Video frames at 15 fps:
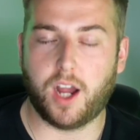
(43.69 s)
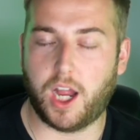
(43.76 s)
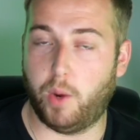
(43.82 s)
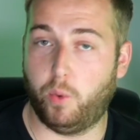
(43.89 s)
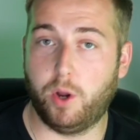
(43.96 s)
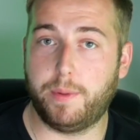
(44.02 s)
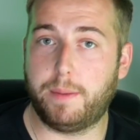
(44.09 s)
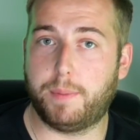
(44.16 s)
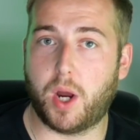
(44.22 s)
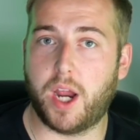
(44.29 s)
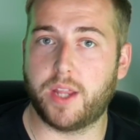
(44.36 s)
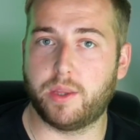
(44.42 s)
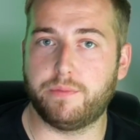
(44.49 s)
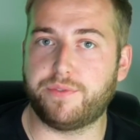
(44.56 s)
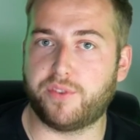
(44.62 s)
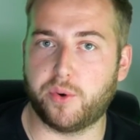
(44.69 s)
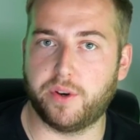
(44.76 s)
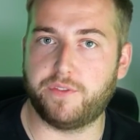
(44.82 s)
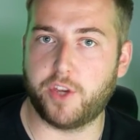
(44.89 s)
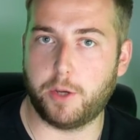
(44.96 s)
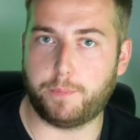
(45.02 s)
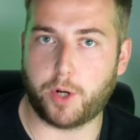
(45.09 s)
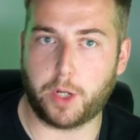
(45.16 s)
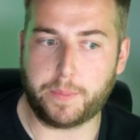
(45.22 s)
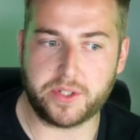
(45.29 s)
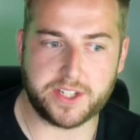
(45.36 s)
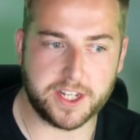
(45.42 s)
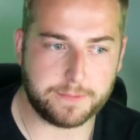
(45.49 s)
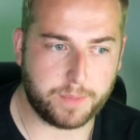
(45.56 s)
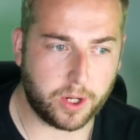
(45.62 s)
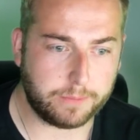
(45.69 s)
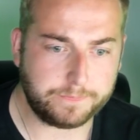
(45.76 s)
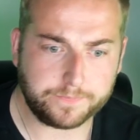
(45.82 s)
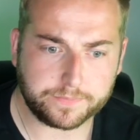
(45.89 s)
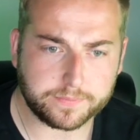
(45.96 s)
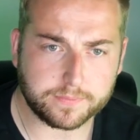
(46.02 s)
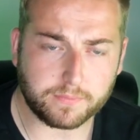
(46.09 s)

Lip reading: I will be buying them for review purposes, but